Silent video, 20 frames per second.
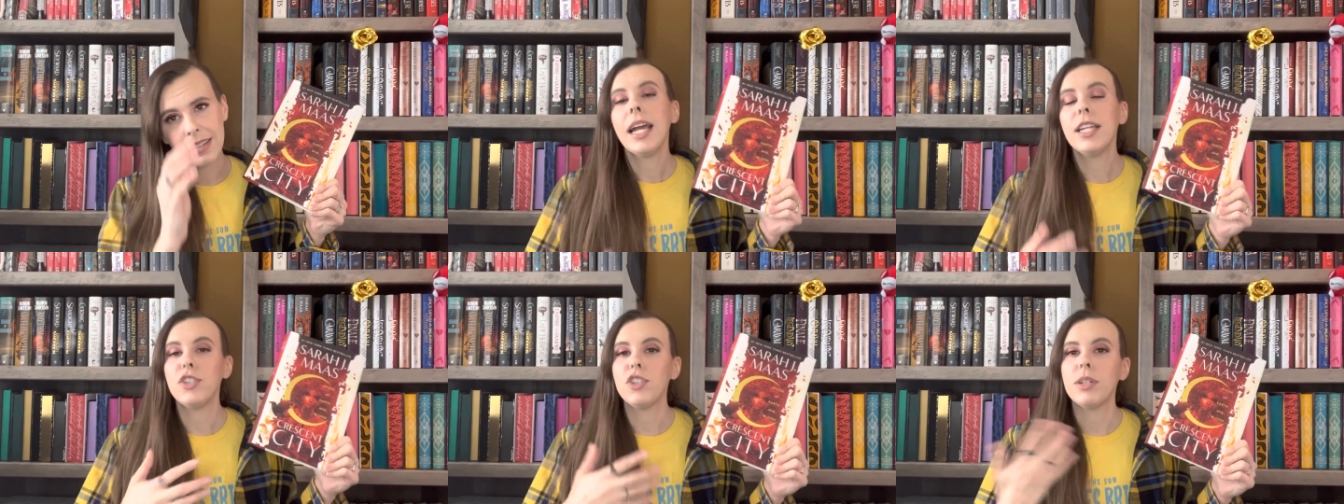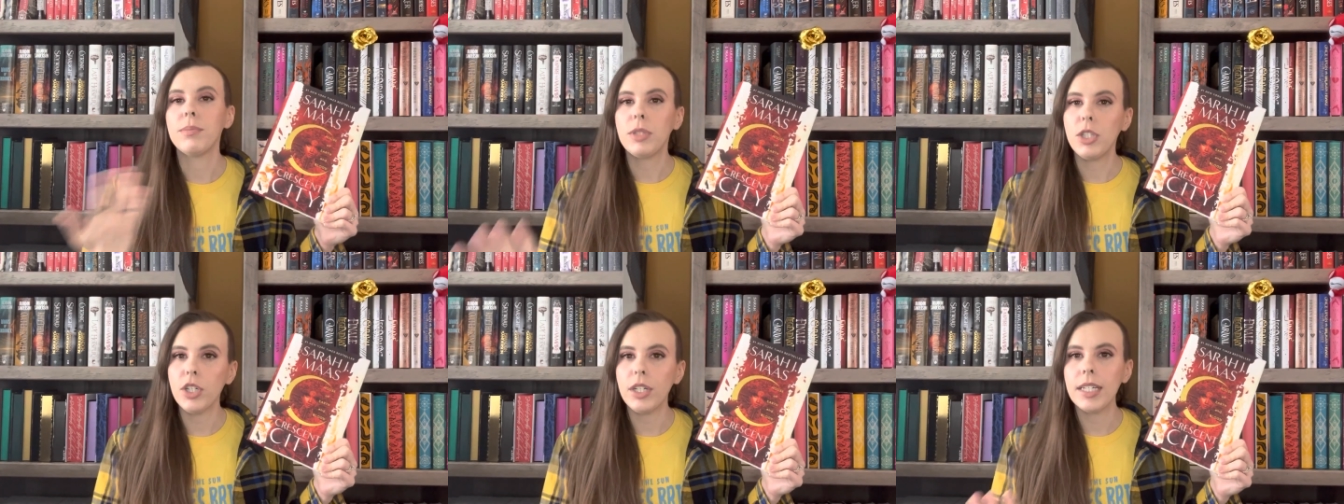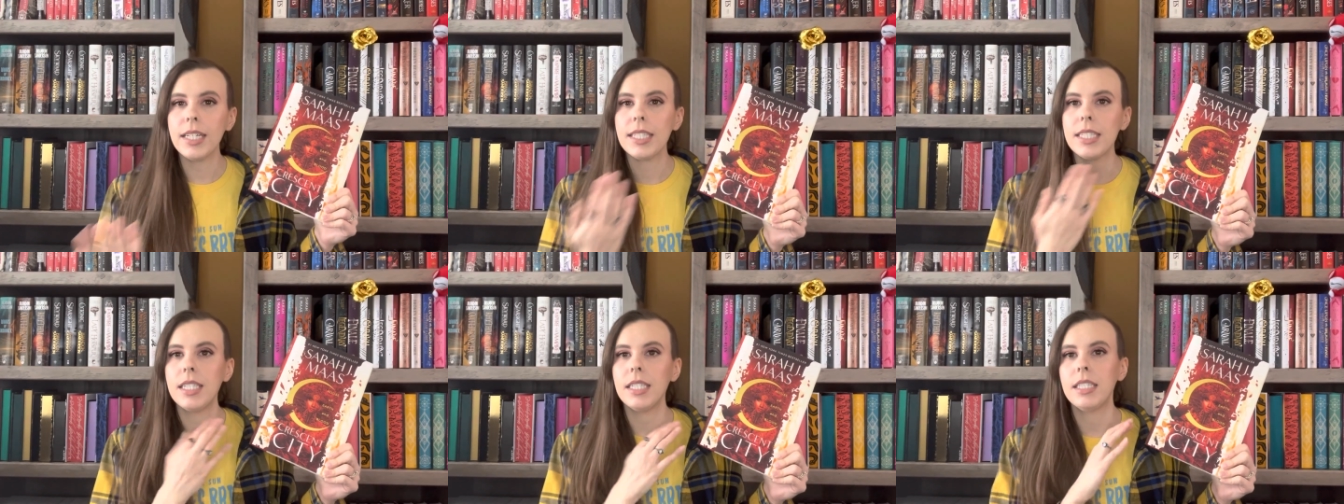and so I'm
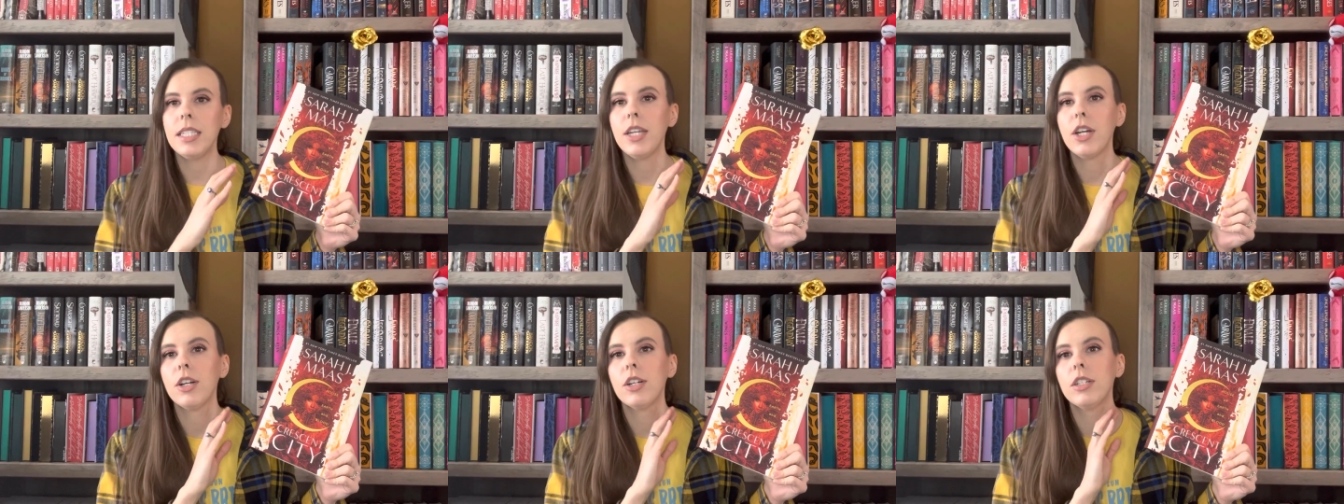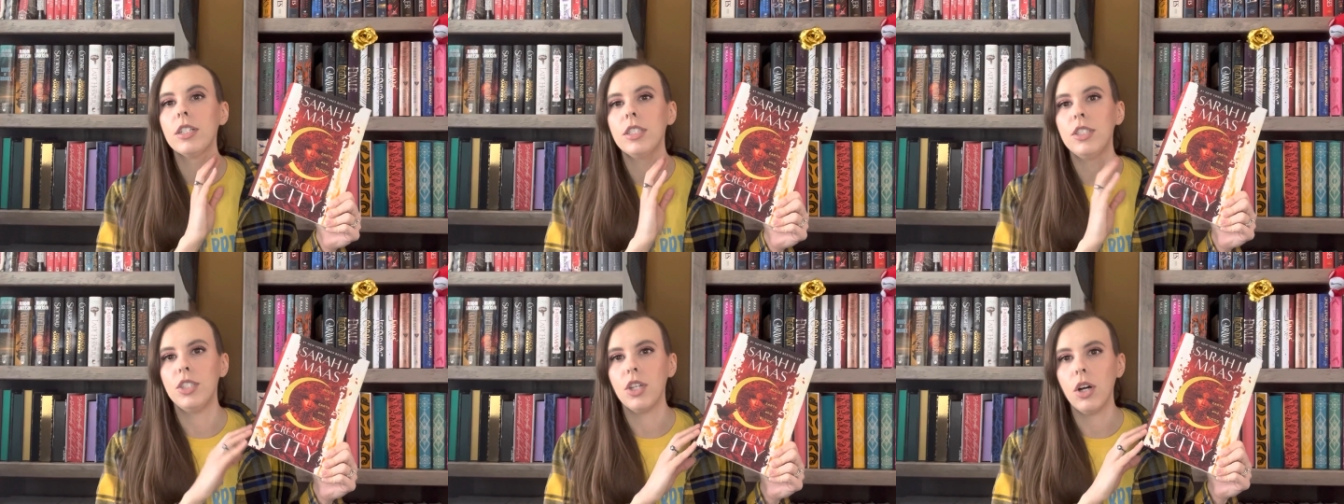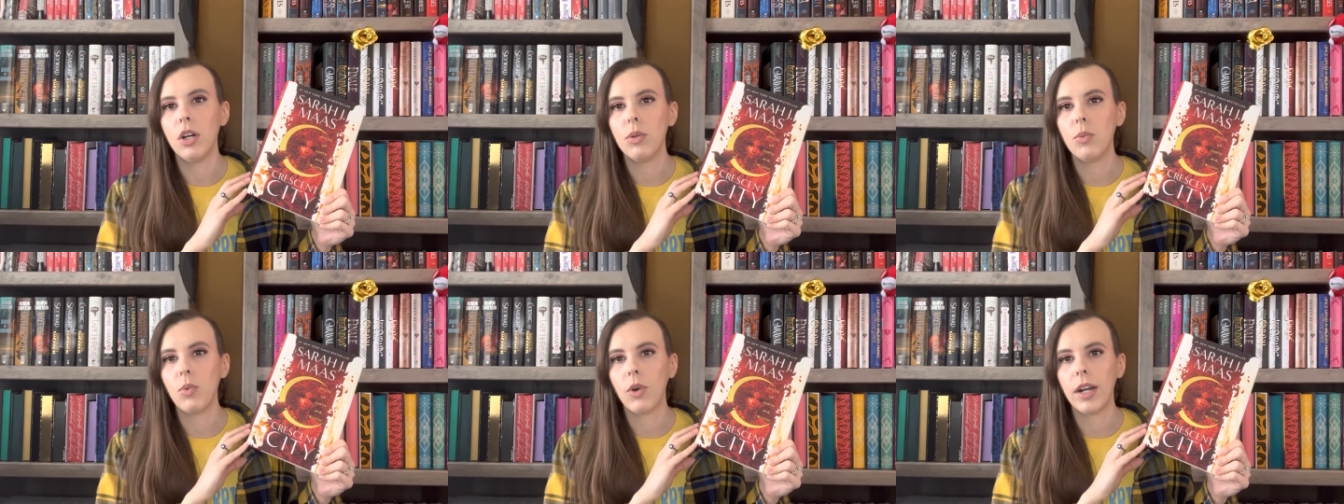curious to see her
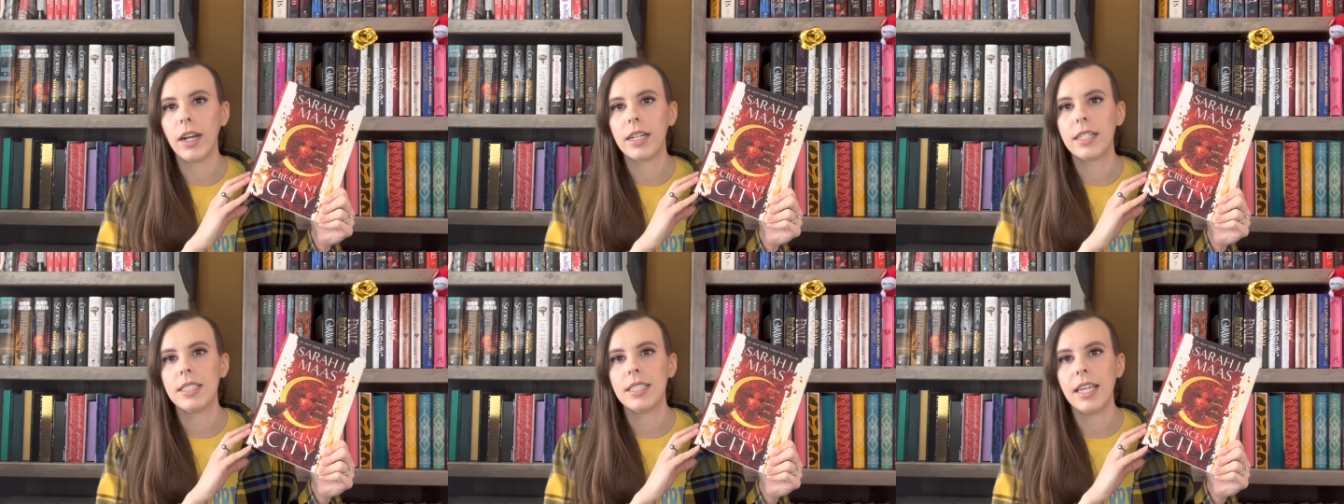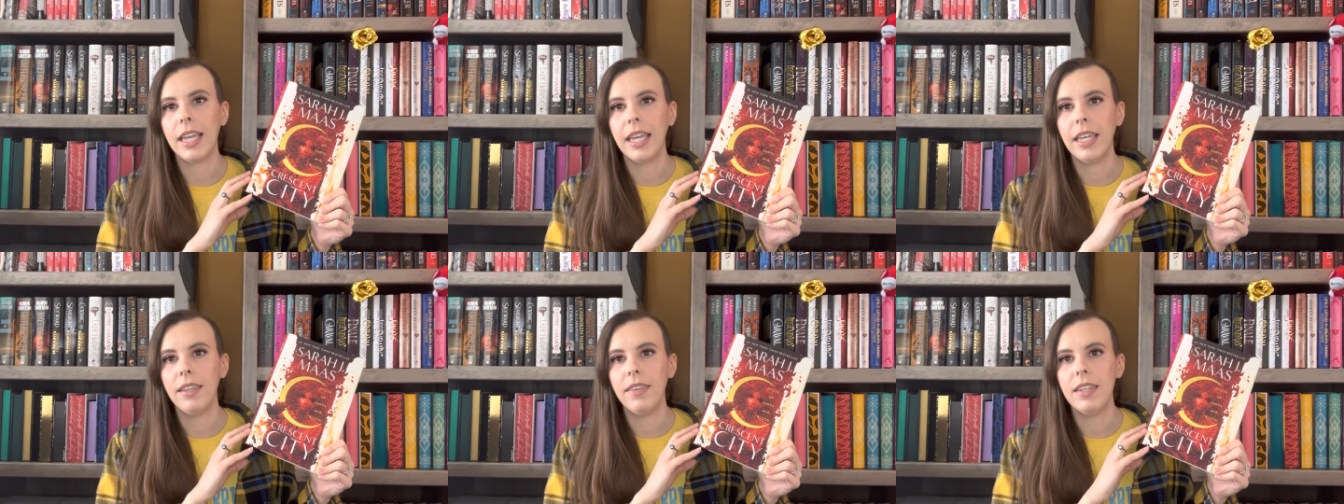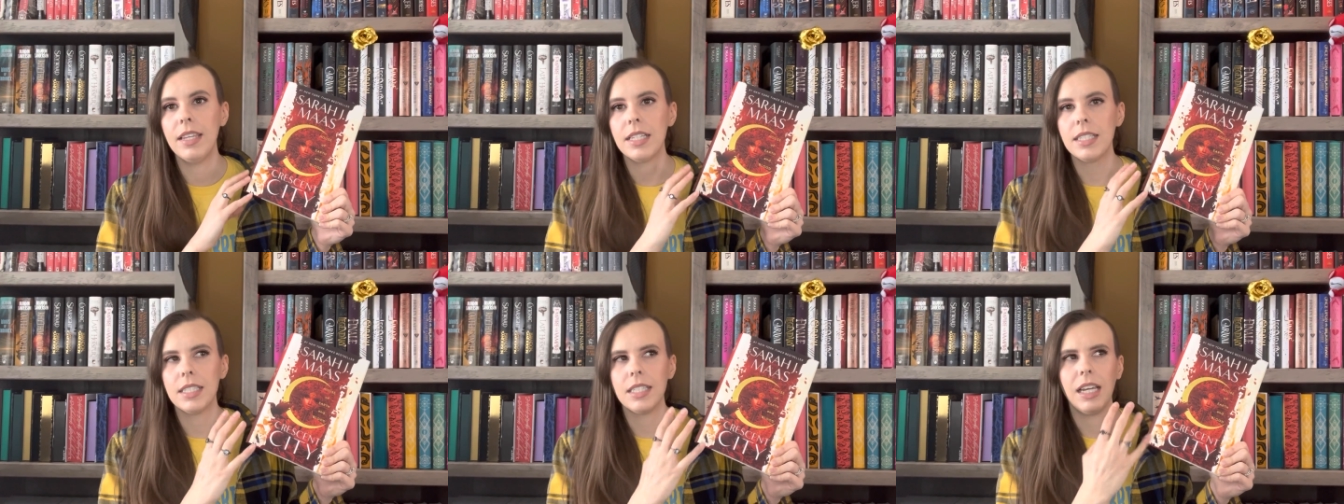adult works in
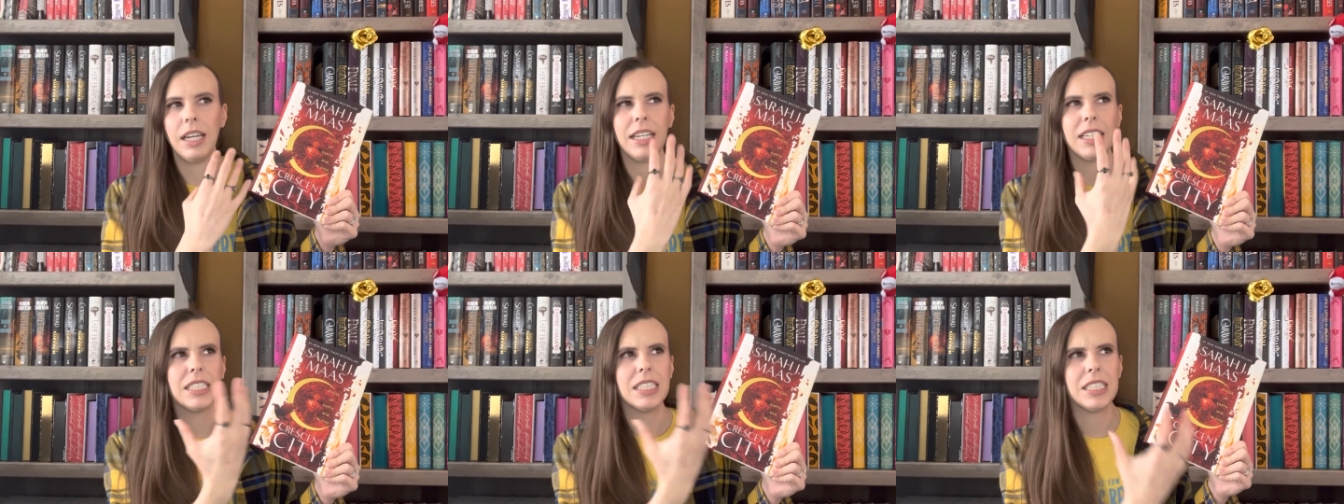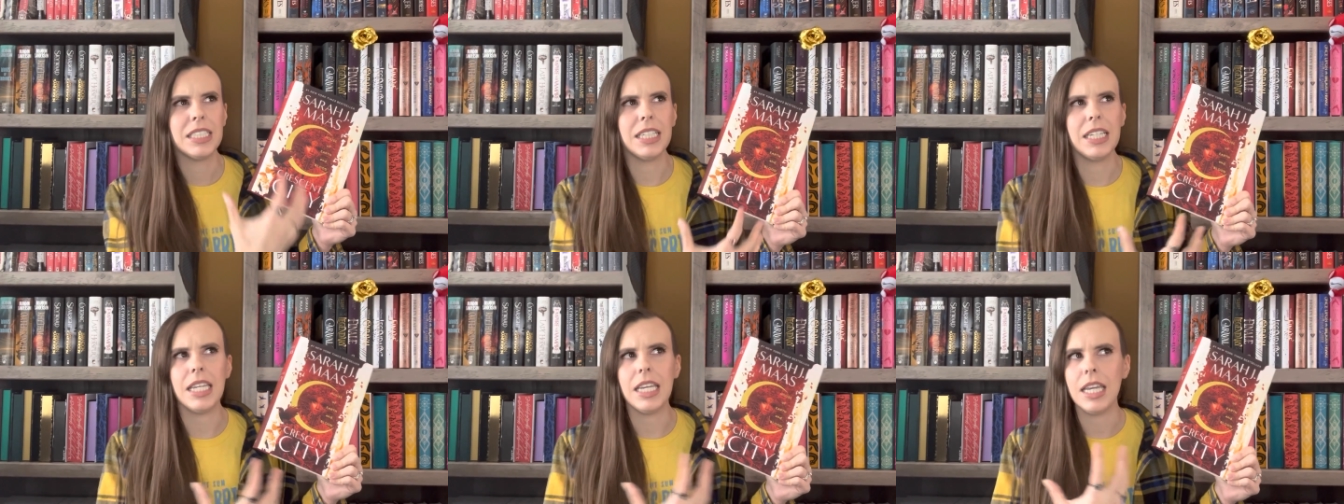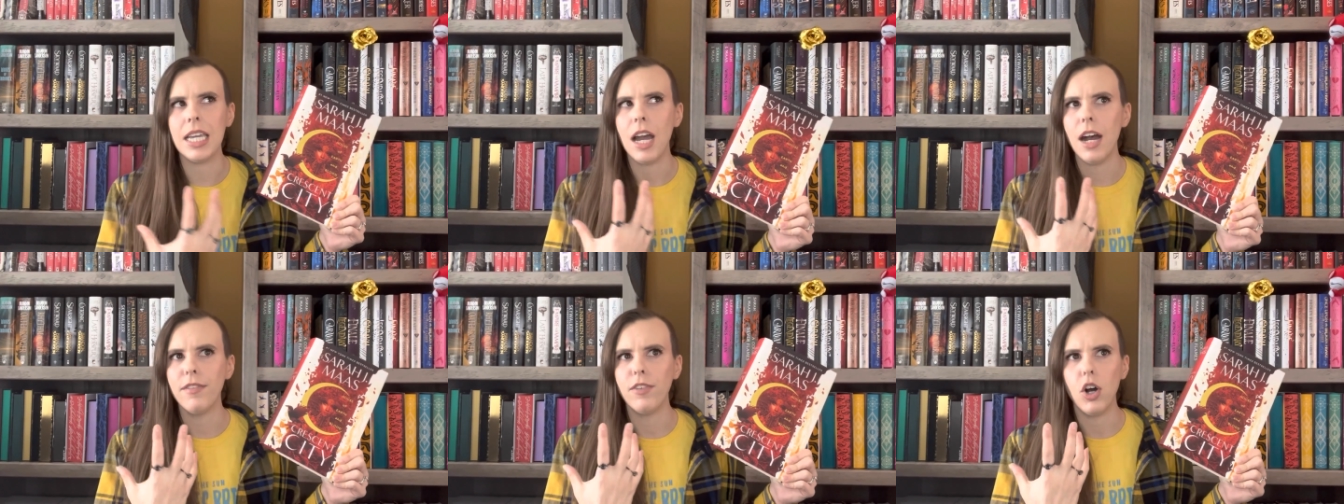this like
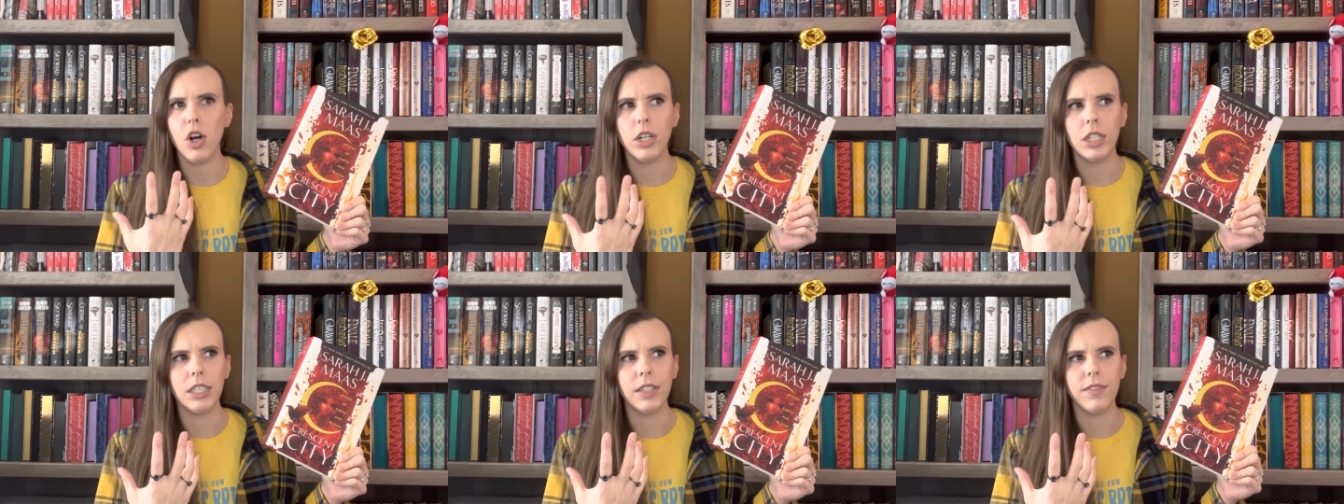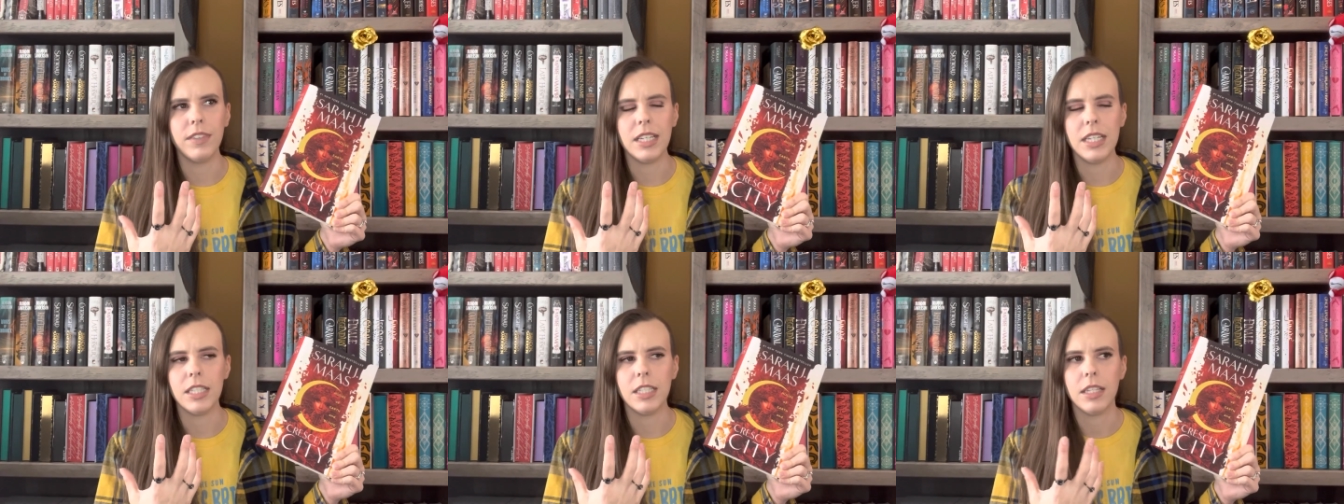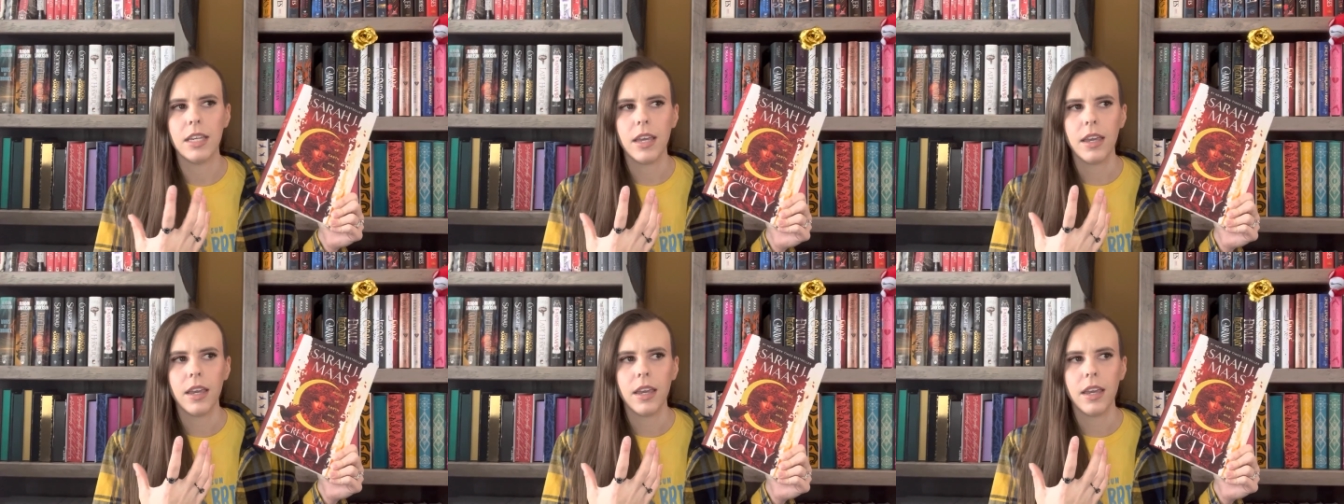city of all of these